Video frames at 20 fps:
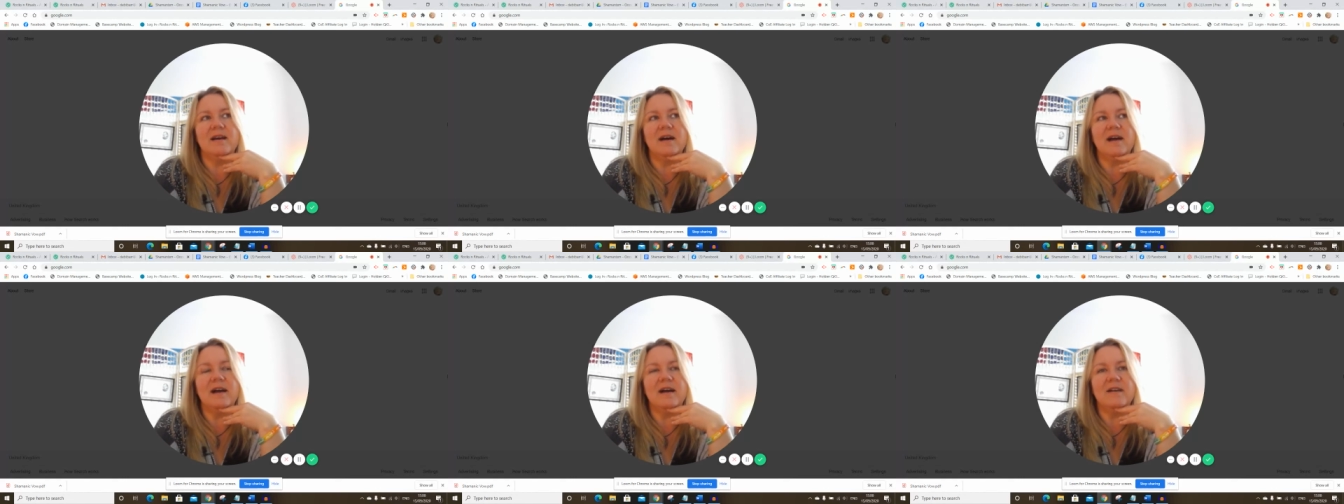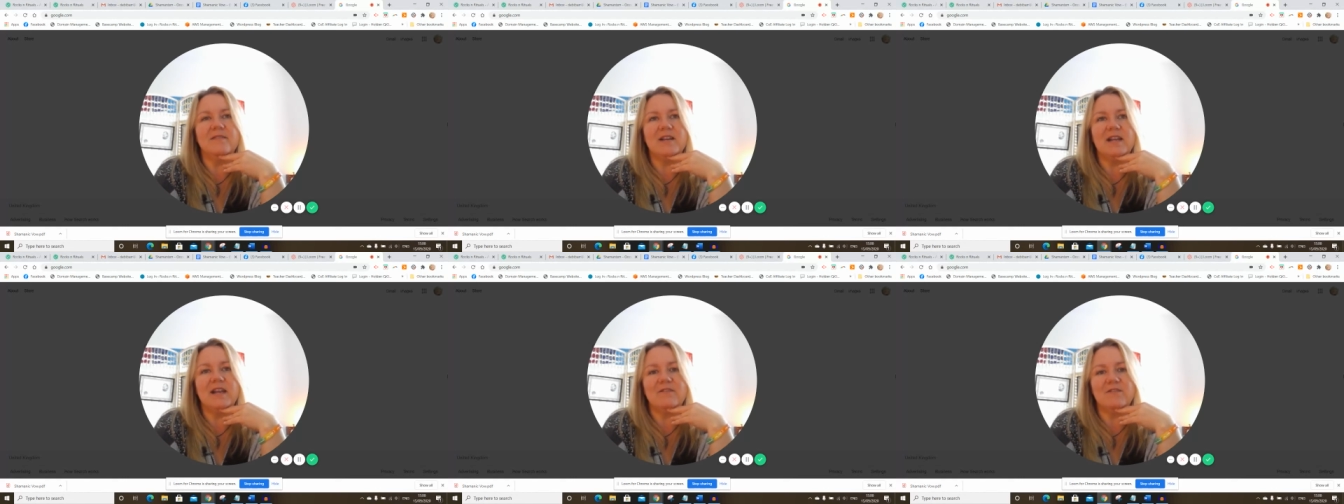I
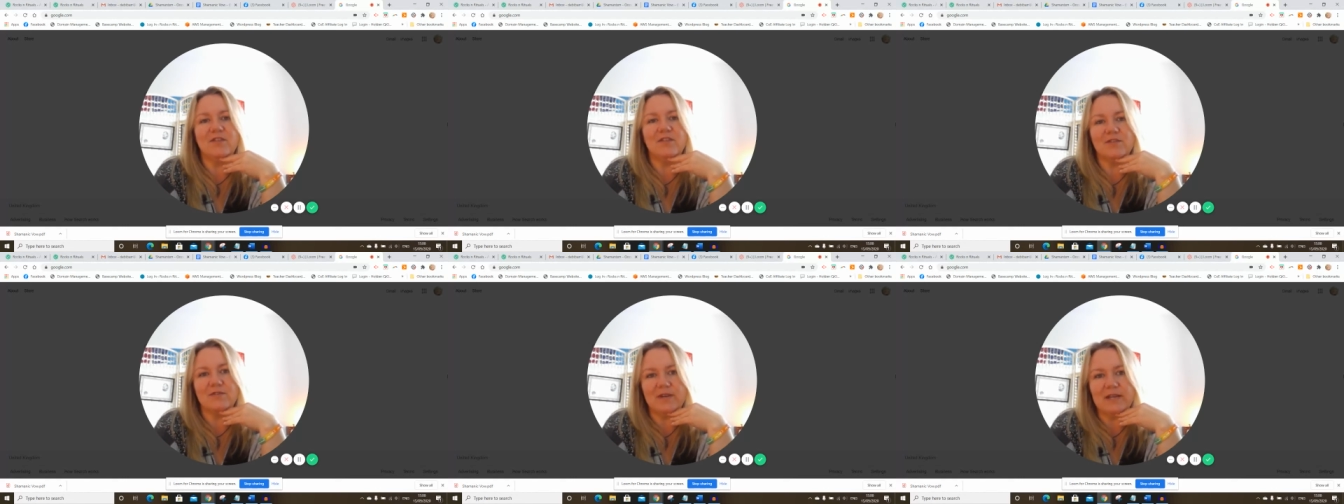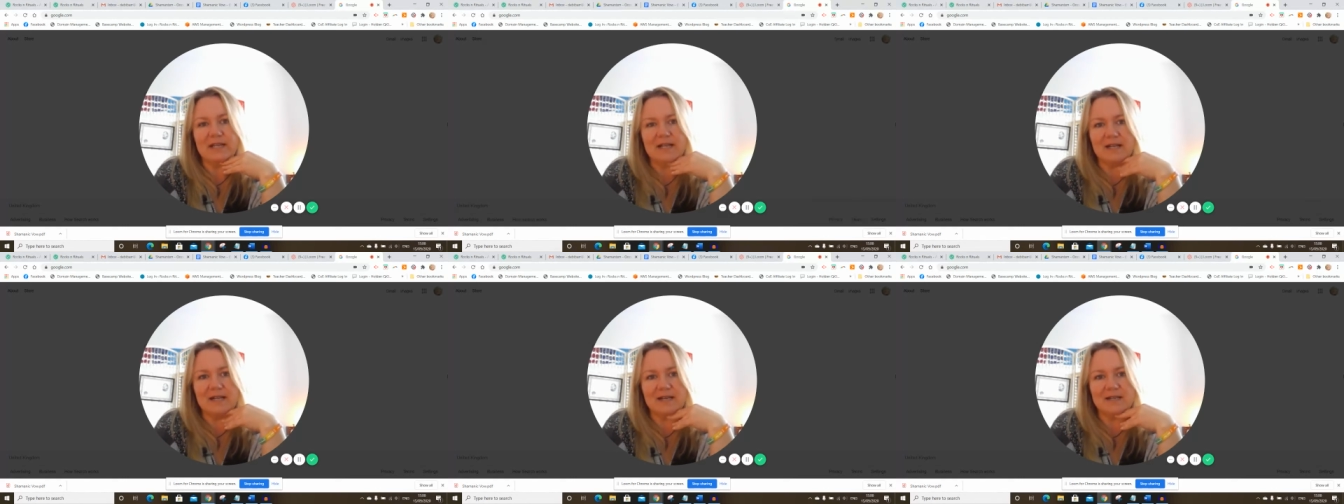have a level
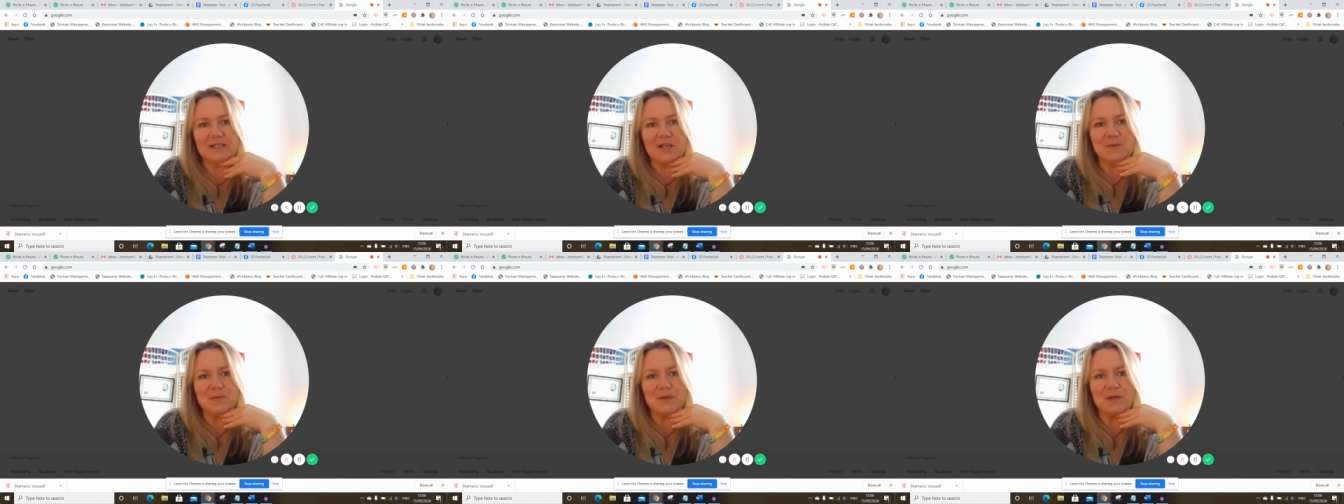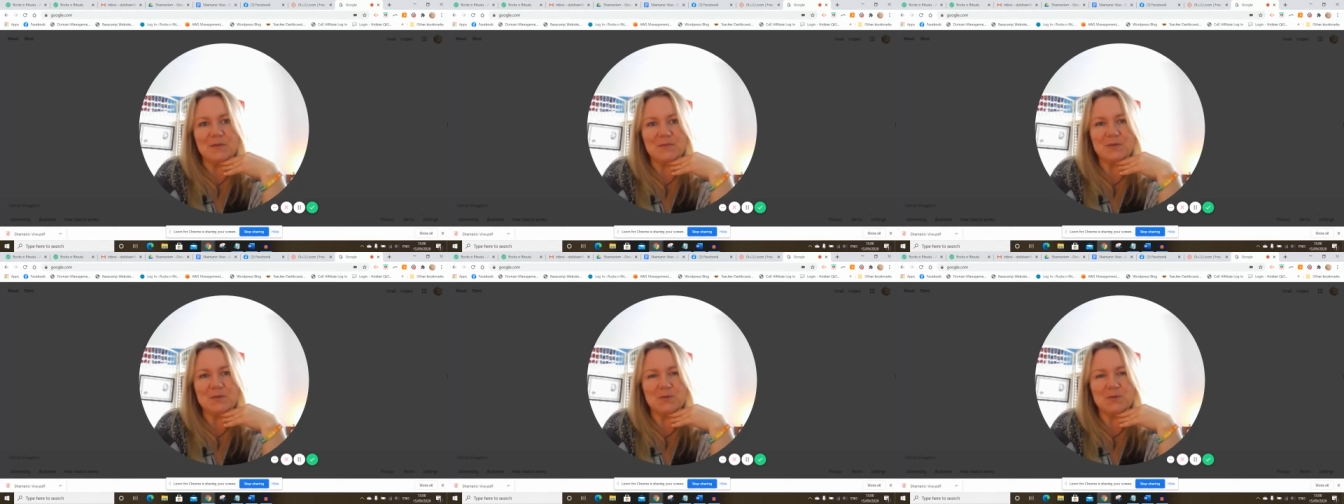three class
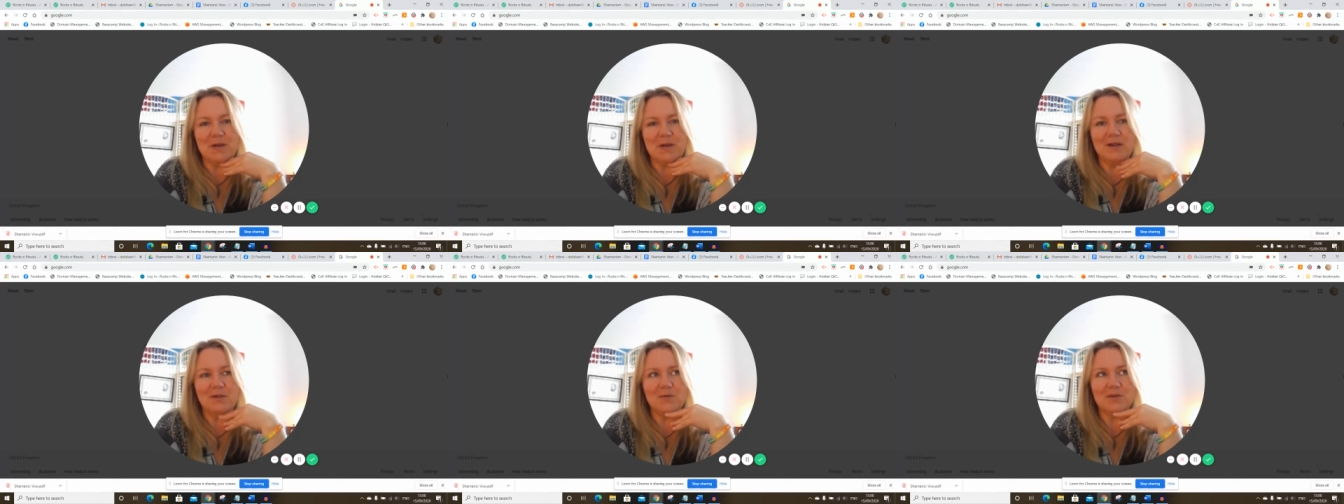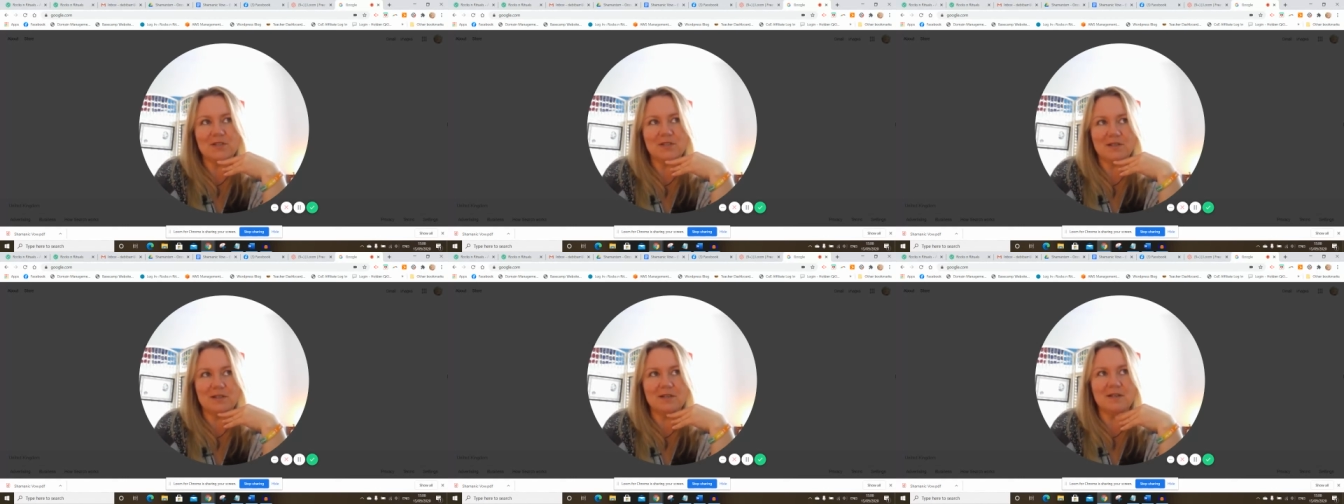coming up as well,
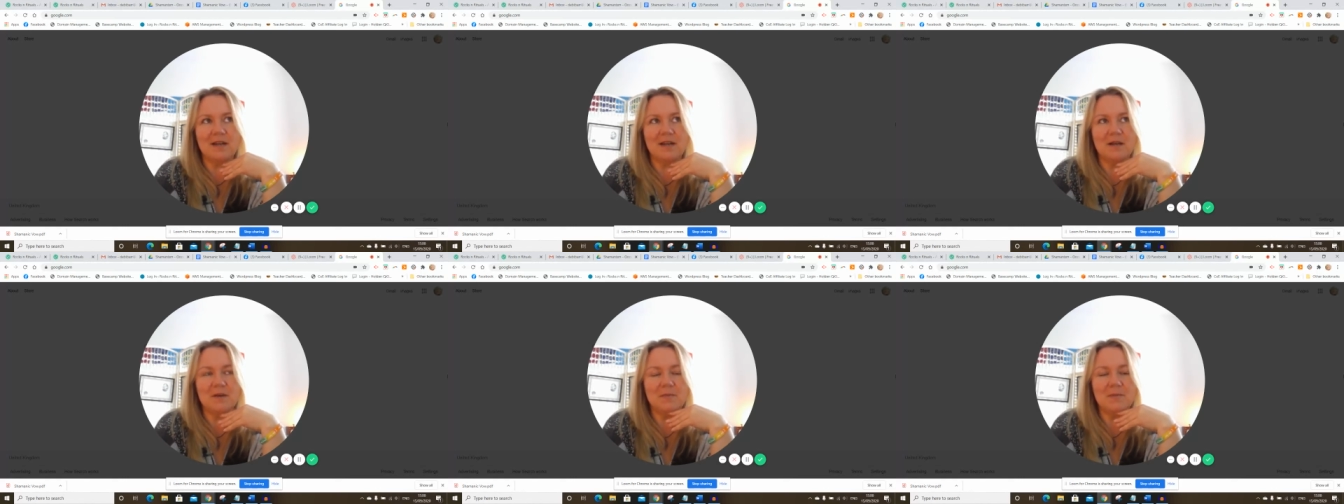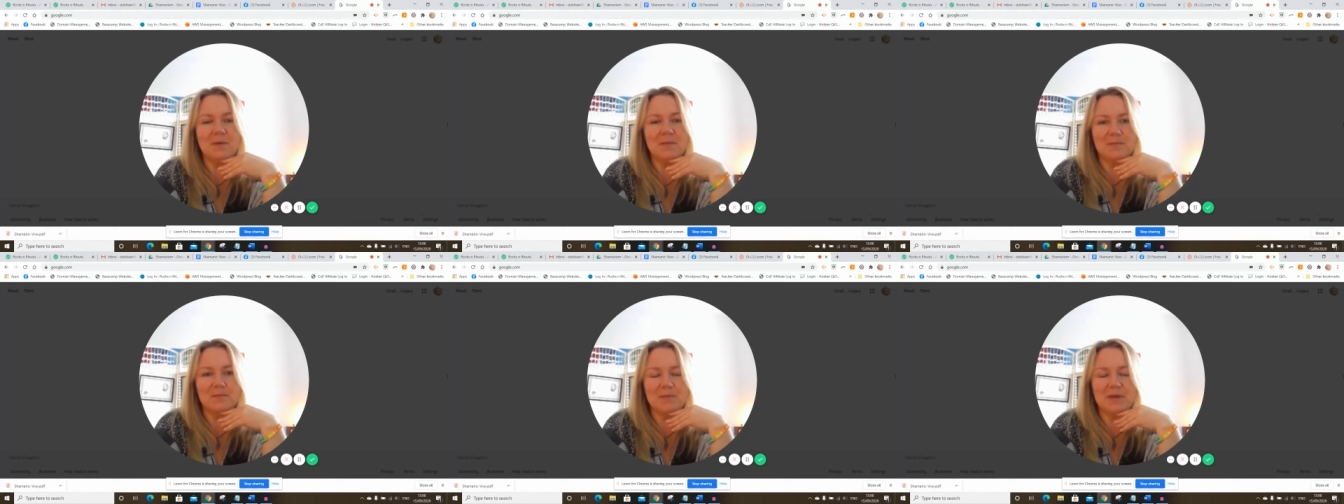which
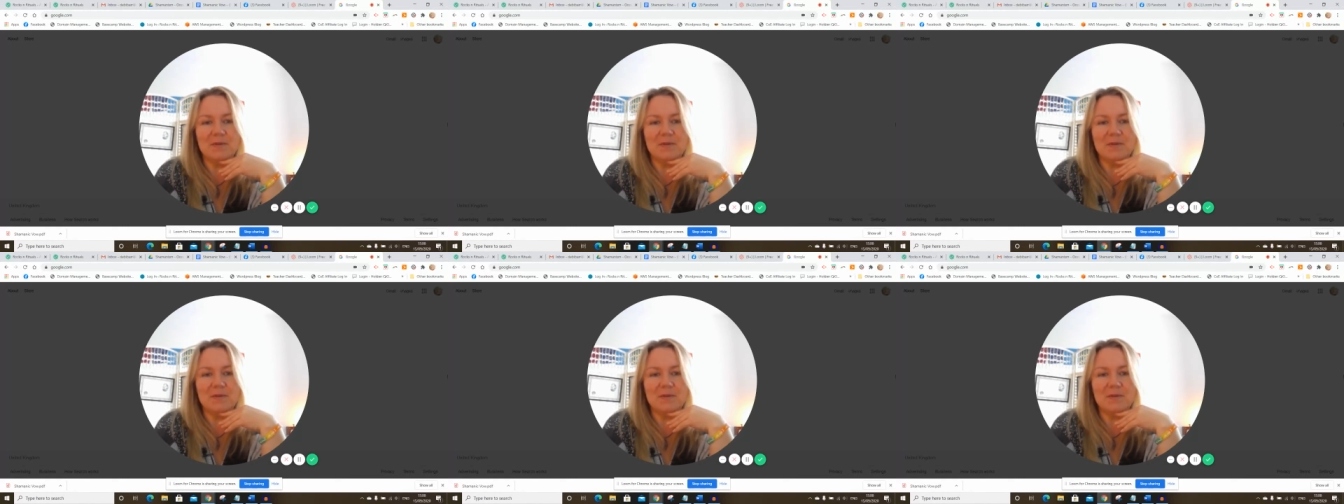um,